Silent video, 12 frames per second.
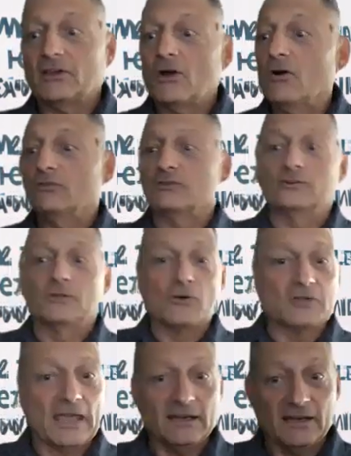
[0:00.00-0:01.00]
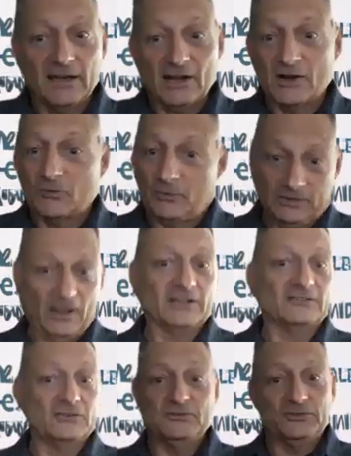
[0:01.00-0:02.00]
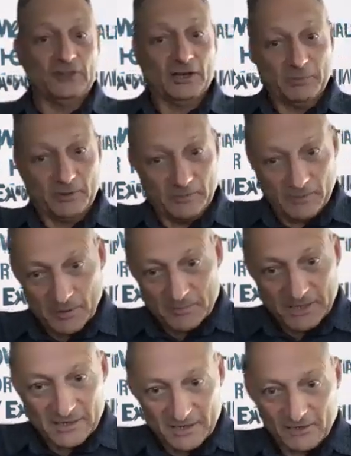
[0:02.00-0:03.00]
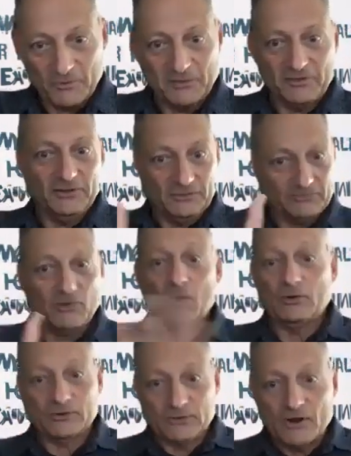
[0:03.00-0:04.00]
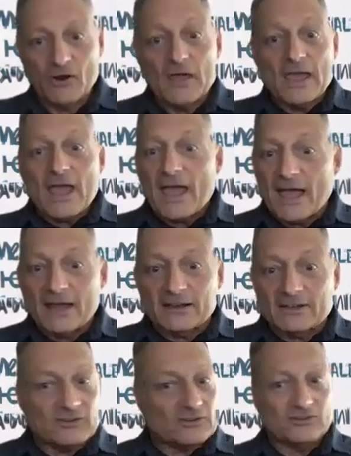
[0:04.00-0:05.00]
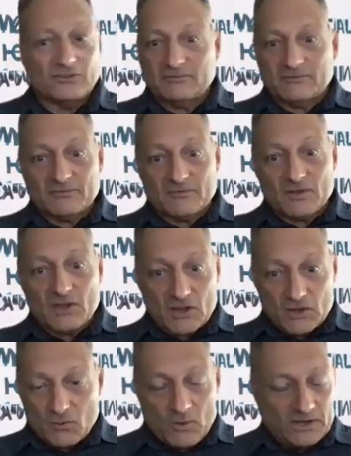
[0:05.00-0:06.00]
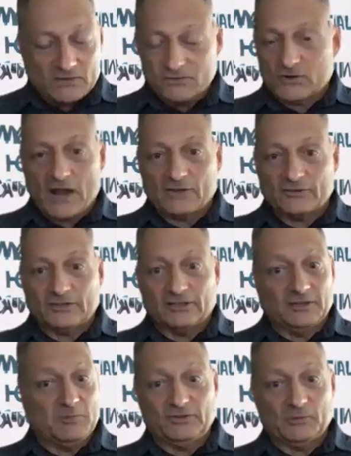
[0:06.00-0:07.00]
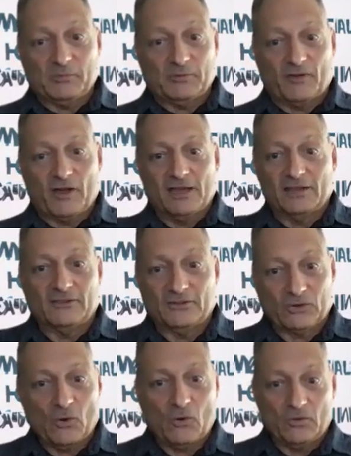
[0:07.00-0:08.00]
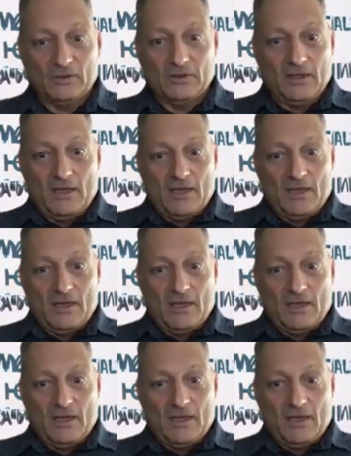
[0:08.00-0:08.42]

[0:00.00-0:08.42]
Like, oh, they're located here. We'd like to set up a meeting with these folks, and it's just, we could drastically be simplifying this whole